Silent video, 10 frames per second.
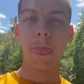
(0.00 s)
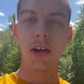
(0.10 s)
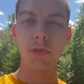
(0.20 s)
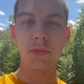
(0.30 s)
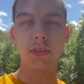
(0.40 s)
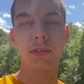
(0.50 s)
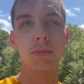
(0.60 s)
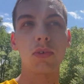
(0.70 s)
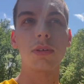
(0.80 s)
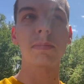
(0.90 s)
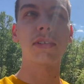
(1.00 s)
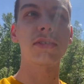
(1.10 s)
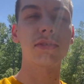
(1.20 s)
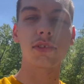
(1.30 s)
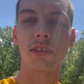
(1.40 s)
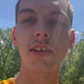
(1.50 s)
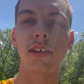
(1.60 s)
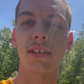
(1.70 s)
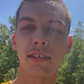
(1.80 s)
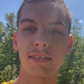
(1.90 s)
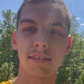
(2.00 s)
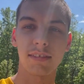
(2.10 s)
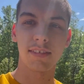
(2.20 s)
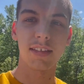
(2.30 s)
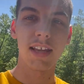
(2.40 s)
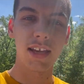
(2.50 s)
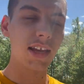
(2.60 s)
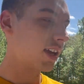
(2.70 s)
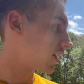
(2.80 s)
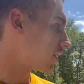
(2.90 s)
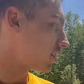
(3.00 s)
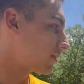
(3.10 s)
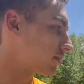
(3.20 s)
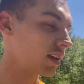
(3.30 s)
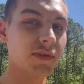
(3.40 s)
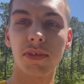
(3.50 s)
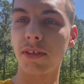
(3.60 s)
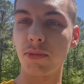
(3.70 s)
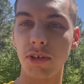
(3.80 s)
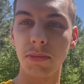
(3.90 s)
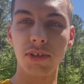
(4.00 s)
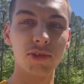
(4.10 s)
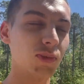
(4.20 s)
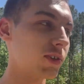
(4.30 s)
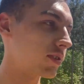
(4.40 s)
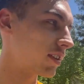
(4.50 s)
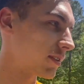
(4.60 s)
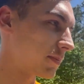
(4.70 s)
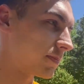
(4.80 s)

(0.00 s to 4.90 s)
hopefully more builds come. Definitely more builds will come